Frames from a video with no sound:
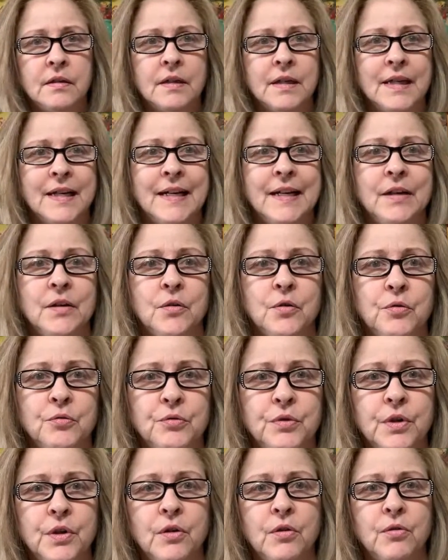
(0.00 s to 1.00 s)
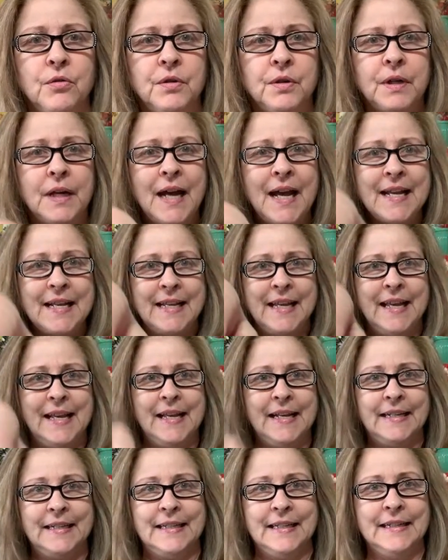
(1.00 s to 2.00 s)
I don't know. I
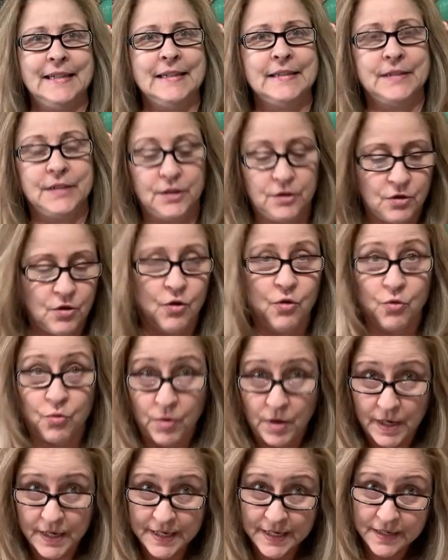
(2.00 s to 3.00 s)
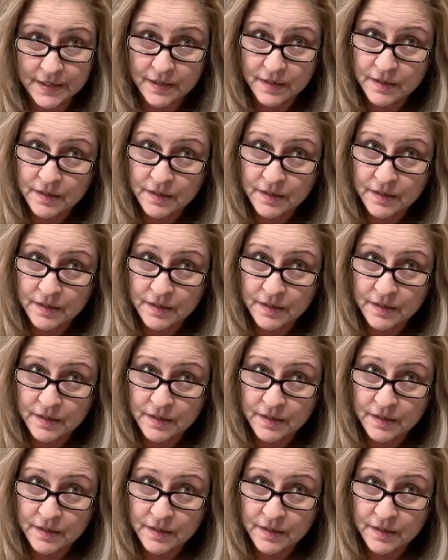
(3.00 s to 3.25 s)
can't get it to go right.